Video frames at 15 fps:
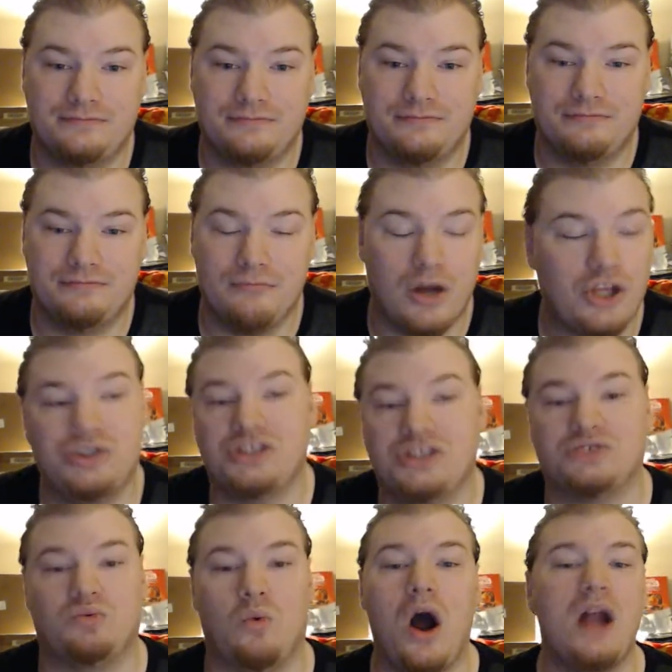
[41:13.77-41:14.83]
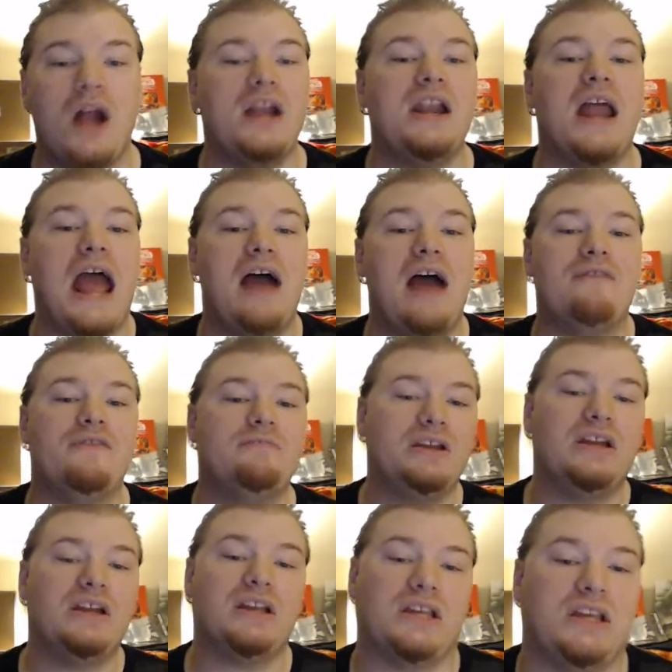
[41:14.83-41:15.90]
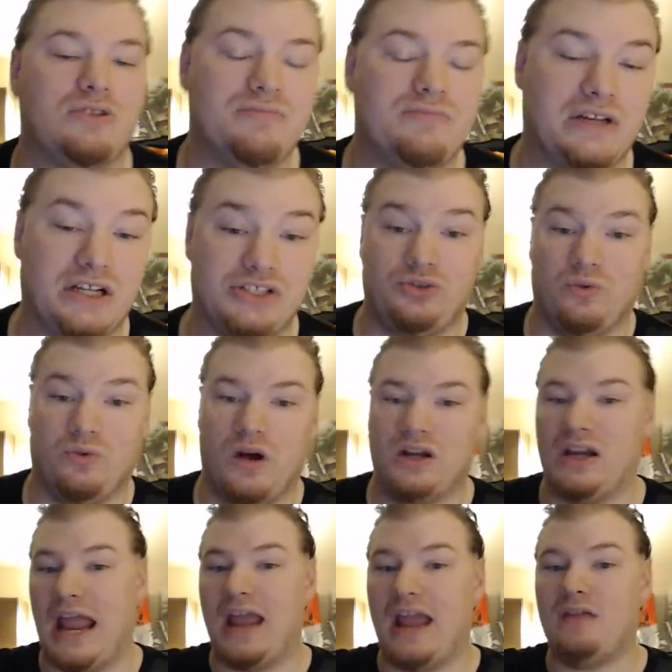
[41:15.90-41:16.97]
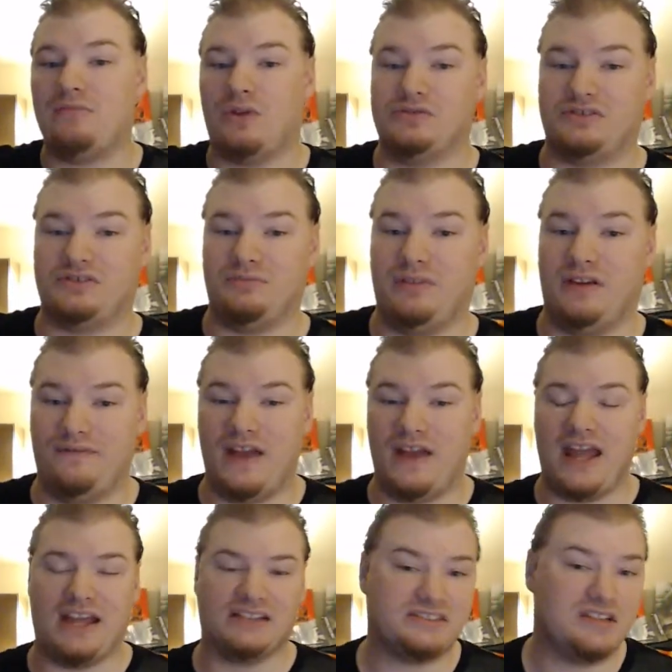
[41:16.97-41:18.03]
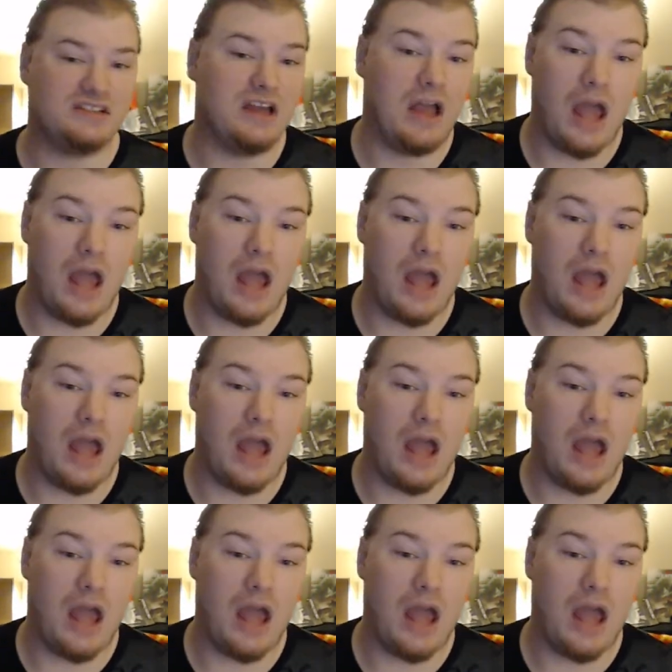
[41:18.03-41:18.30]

But you just wanted to have him be a heel because you wanted Ambrose to be a face.